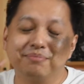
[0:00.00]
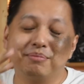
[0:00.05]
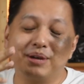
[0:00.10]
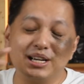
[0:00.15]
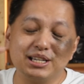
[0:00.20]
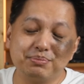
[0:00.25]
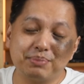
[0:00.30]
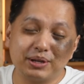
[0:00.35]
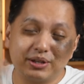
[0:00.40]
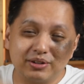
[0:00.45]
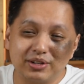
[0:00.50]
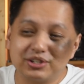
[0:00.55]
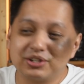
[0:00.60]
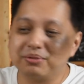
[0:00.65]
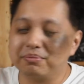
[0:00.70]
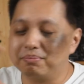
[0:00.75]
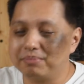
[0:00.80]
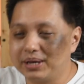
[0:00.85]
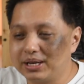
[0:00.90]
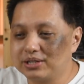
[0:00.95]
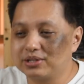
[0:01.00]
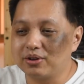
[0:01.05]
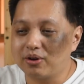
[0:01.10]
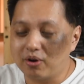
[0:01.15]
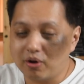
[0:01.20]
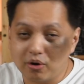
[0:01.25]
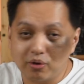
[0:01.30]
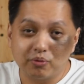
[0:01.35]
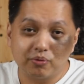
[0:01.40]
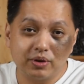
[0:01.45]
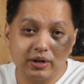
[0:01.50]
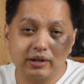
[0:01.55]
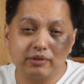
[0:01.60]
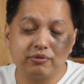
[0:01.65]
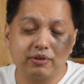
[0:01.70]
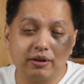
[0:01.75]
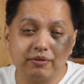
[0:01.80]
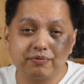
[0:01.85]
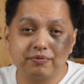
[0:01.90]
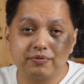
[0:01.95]
my speculation, based on what
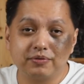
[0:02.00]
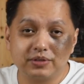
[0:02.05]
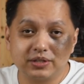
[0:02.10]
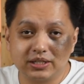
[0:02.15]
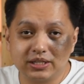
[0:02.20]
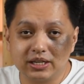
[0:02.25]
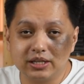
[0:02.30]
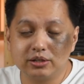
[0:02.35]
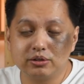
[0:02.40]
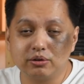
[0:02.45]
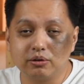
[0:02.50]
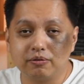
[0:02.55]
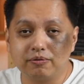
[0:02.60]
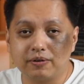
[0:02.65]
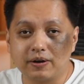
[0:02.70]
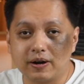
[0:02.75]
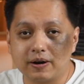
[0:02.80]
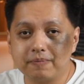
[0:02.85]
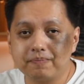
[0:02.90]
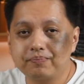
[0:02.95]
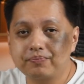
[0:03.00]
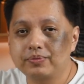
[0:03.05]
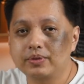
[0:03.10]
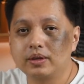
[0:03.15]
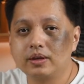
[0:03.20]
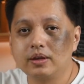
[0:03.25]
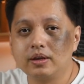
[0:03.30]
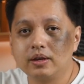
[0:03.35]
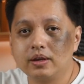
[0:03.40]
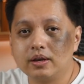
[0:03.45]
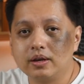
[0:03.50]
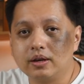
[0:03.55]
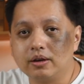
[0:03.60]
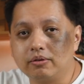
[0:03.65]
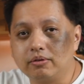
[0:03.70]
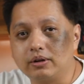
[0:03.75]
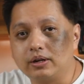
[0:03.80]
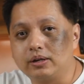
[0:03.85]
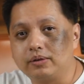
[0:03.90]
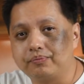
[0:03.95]
I've seen so far.
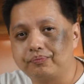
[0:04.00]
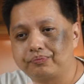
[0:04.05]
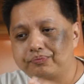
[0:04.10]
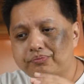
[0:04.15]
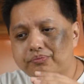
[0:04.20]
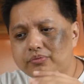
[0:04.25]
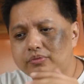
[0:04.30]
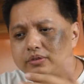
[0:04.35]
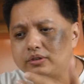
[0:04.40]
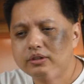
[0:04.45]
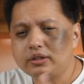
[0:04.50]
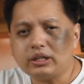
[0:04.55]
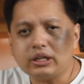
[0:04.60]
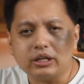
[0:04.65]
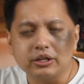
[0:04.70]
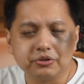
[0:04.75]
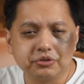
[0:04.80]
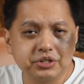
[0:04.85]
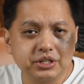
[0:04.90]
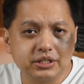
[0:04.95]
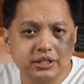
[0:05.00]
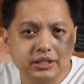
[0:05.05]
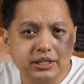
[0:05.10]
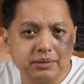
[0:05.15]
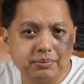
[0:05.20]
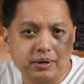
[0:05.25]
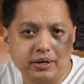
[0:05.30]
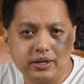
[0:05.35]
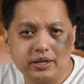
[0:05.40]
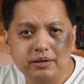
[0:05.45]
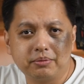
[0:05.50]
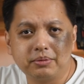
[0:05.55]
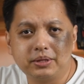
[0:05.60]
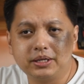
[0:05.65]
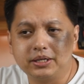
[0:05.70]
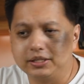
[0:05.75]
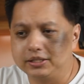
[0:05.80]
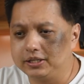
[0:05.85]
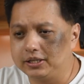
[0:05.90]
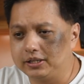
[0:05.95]
Well, you see, the thing about AMD
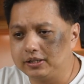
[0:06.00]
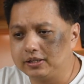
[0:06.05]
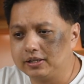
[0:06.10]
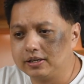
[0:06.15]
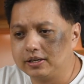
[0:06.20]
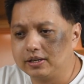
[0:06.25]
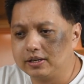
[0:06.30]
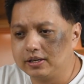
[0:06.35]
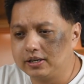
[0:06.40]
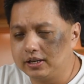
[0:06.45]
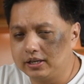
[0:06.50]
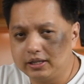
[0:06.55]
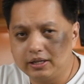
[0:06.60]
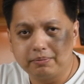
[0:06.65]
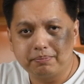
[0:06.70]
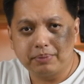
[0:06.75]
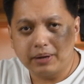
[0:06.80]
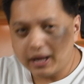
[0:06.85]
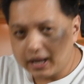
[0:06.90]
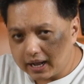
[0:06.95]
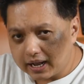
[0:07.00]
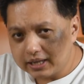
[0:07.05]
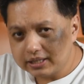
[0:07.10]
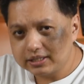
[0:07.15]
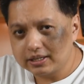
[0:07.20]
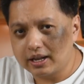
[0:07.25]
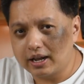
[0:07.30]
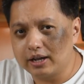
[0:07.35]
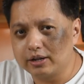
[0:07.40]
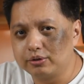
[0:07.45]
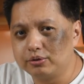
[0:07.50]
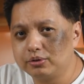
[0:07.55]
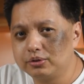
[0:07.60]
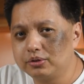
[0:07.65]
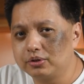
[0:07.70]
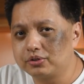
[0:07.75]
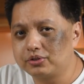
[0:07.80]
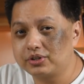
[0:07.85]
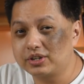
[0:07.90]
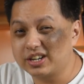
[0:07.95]
is that in the past, I do
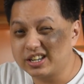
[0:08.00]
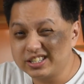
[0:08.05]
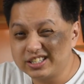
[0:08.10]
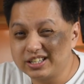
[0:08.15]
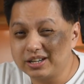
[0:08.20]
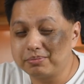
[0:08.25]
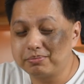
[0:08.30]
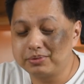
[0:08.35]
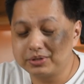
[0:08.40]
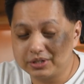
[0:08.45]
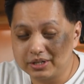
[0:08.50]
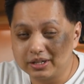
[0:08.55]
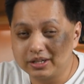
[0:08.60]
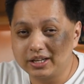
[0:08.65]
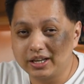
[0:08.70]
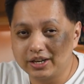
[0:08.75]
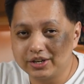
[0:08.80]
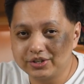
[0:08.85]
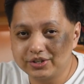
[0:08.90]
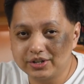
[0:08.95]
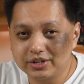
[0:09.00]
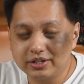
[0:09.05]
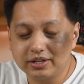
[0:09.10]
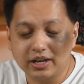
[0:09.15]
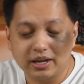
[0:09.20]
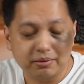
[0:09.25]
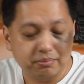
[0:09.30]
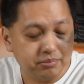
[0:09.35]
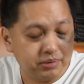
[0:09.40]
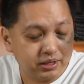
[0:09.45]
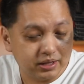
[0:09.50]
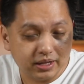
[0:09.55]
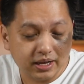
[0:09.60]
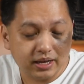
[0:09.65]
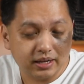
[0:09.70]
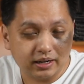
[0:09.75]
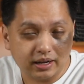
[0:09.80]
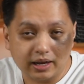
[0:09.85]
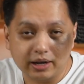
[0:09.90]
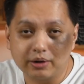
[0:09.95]
not trust their presentation. I admit
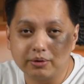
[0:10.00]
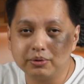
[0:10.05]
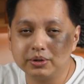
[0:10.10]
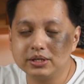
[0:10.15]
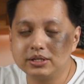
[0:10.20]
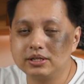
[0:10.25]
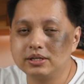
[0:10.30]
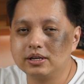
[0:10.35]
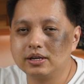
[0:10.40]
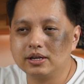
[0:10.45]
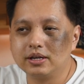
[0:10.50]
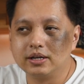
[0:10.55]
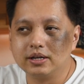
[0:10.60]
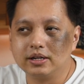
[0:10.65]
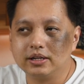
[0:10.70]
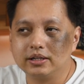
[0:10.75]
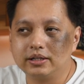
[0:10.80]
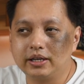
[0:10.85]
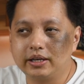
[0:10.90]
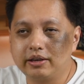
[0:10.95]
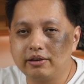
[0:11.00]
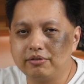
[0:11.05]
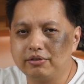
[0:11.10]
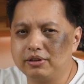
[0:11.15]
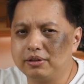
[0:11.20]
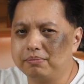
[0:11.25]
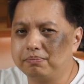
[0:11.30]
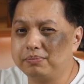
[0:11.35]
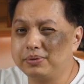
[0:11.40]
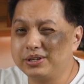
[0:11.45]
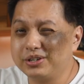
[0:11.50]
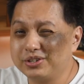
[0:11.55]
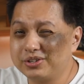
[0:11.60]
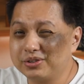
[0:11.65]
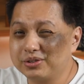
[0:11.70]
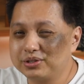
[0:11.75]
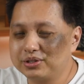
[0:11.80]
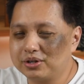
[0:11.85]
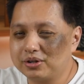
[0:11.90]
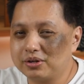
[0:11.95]
that. I always take it with a pinch
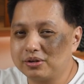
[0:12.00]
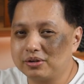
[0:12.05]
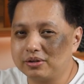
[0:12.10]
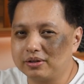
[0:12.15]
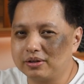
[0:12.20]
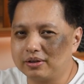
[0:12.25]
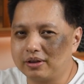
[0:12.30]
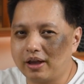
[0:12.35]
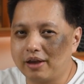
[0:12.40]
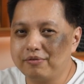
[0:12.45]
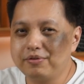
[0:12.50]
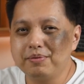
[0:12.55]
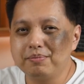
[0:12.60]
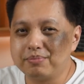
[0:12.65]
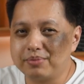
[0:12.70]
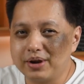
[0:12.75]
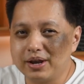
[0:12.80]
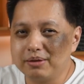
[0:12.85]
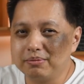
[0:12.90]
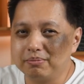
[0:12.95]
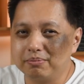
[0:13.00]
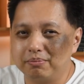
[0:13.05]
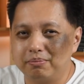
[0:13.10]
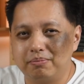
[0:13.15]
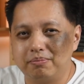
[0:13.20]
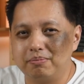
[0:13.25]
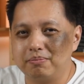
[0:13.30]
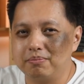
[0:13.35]
of salt. Every brand